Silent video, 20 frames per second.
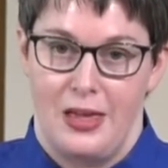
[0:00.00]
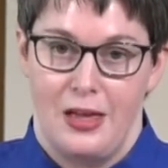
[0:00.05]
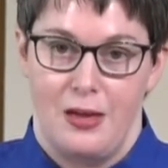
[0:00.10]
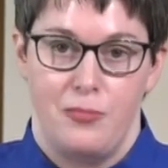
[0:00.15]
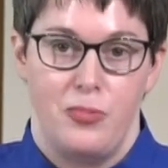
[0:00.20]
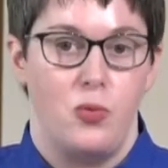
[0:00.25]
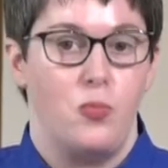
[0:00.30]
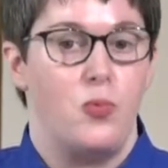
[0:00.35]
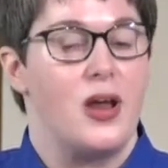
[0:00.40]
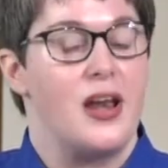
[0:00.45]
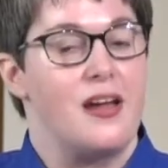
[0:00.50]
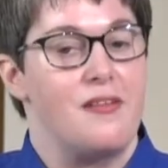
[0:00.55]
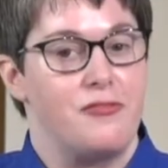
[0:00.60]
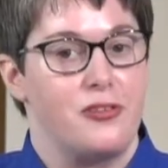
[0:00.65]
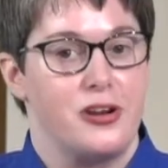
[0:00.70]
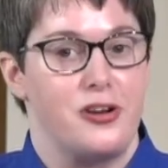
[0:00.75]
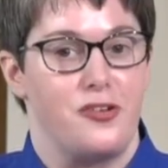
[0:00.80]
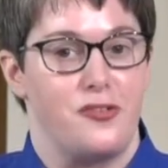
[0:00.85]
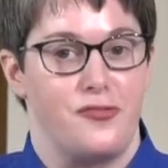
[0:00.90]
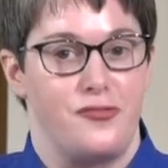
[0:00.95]
But whatever
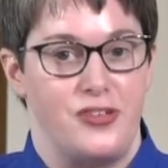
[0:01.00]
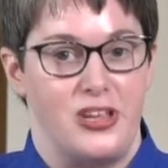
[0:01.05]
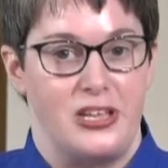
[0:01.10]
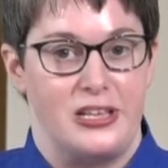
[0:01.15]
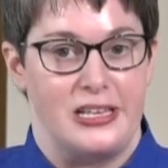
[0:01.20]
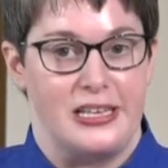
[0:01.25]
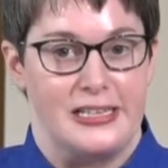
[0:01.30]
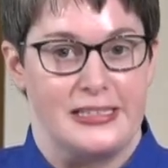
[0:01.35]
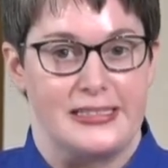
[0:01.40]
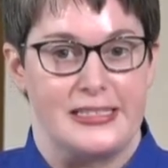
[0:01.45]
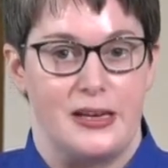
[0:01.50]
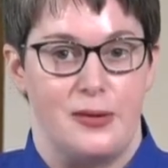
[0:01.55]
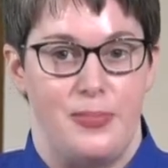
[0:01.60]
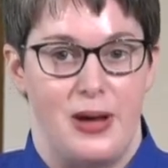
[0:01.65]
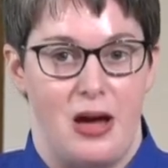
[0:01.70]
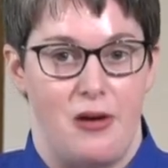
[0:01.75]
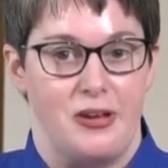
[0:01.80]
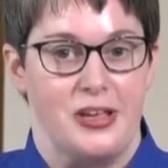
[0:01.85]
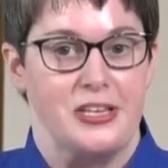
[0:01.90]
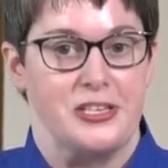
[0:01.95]
your feelings
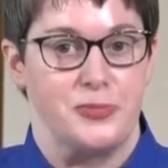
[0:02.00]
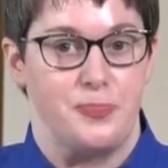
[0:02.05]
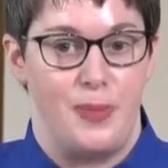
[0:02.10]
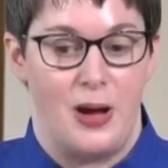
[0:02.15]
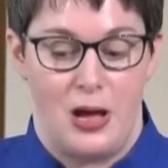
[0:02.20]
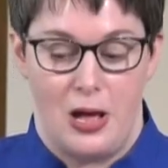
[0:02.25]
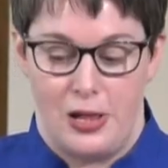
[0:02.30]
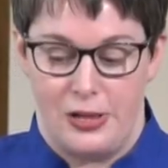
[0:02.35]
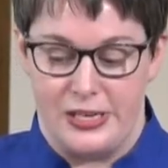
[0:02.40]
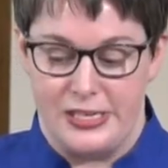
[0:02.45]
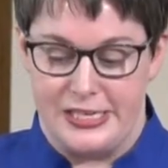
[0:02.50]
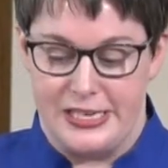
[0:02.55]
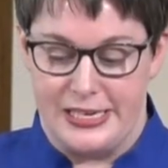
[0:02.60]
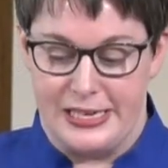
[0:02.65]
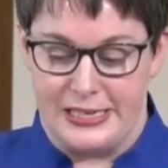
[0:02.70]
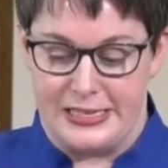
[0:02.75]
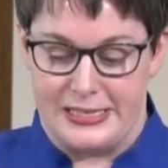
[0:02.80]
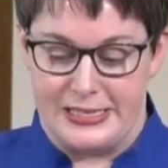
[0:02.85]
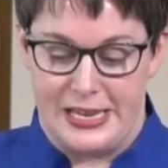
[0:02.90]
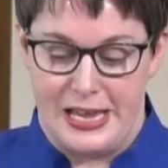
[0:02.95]
about his
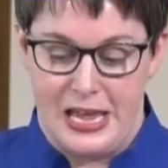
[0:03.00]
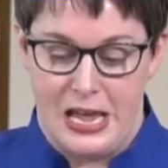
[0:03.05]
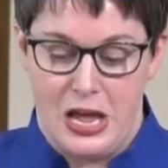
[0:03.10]
politics,